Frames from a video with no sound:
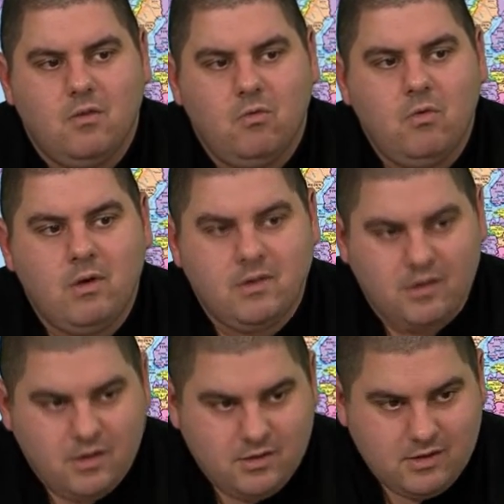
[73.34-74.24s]
who was
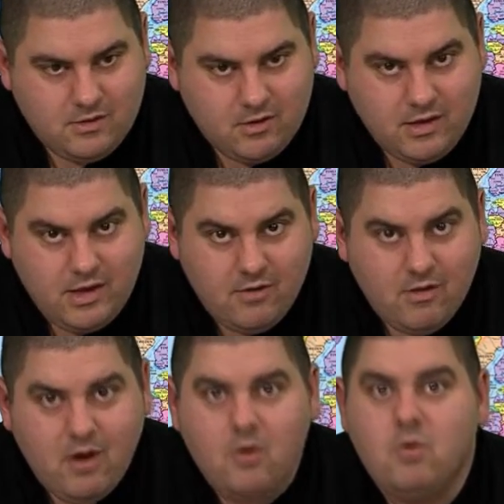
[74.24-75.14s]
a, considered a
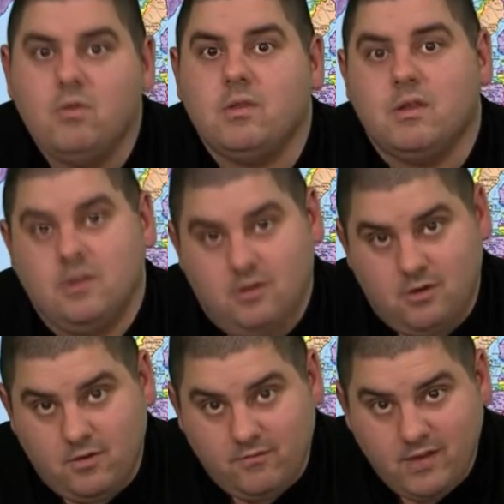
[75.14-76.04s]
hero, who was
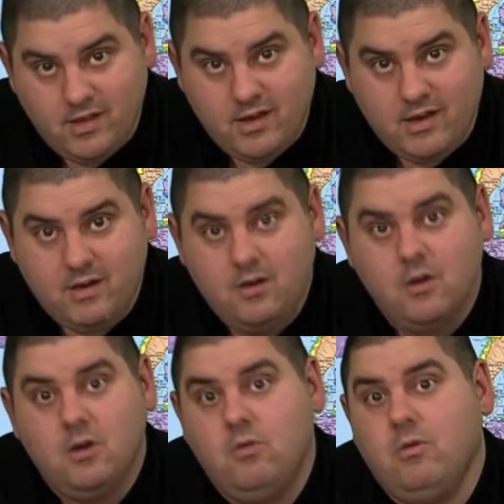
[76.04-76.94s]
considered a villain,
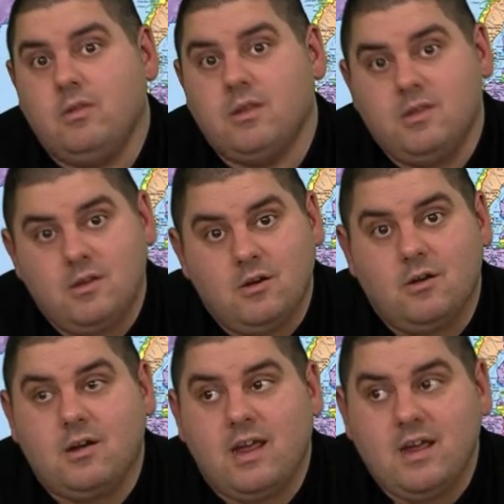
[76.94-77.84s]
who was considered
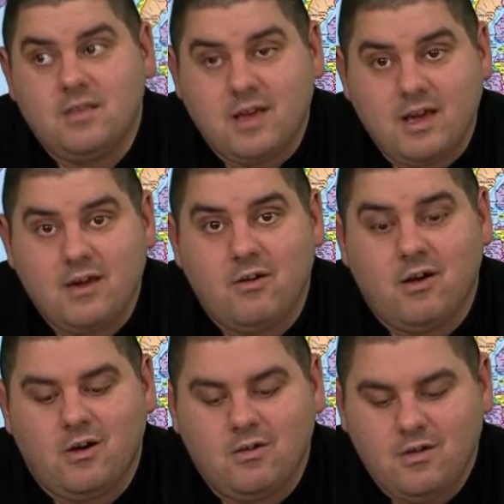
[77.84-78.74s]
an anti
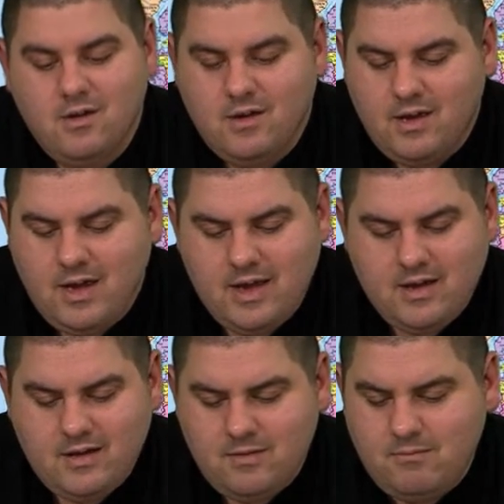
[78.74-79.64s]
hero.
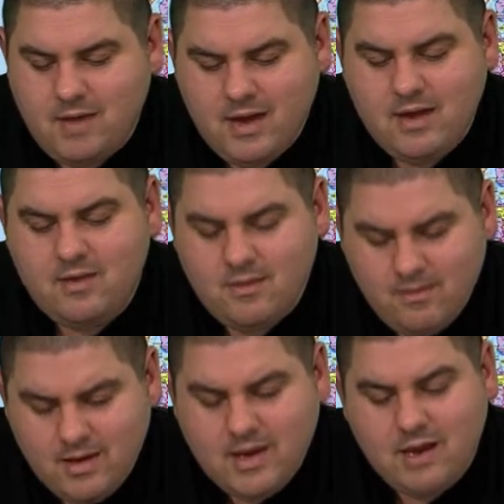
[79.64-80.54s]
And in my, in
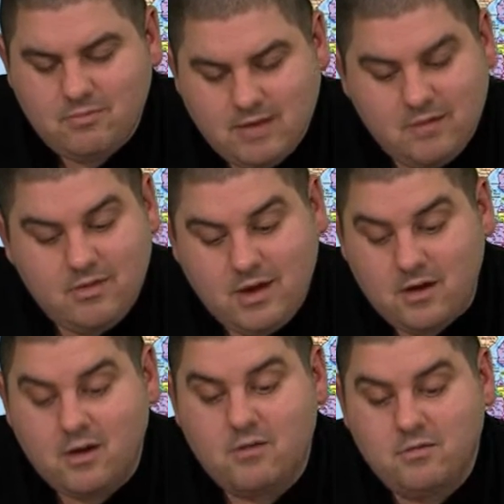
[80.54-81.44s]
my case, when I was
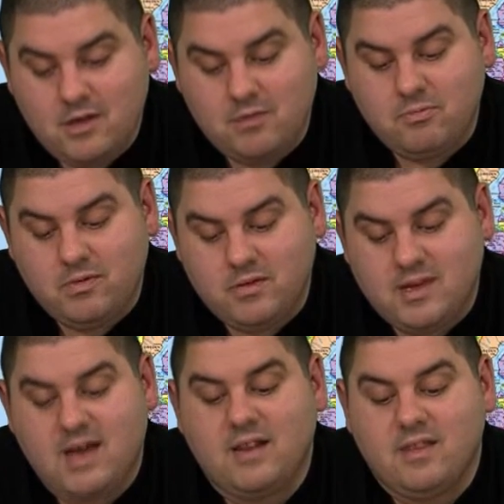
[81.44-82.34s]
younger, this was
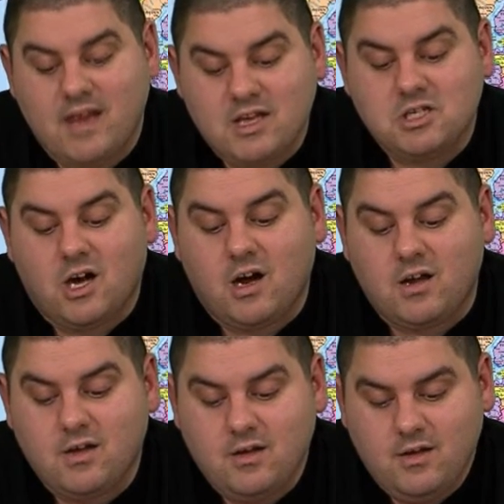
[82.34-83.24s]
Sonic the Hedgehog.
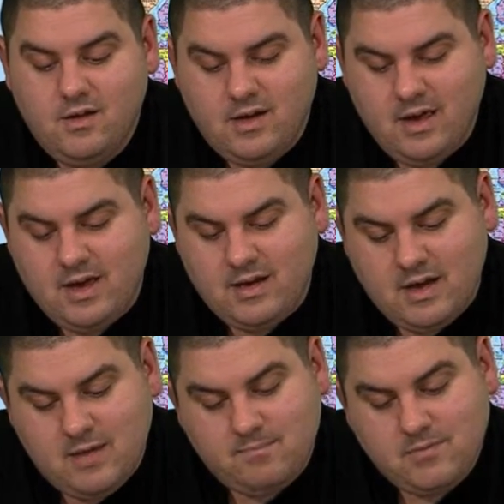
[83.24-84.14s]
And,
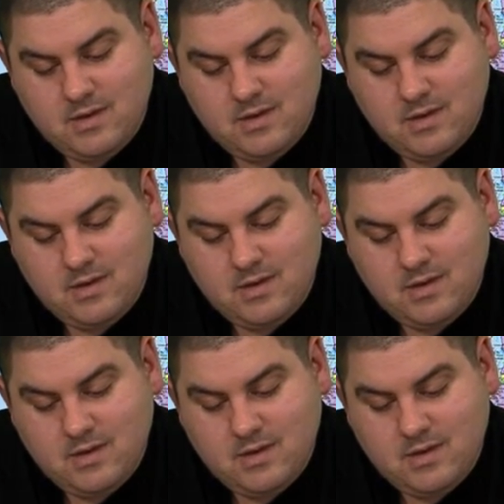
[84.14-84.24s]
um,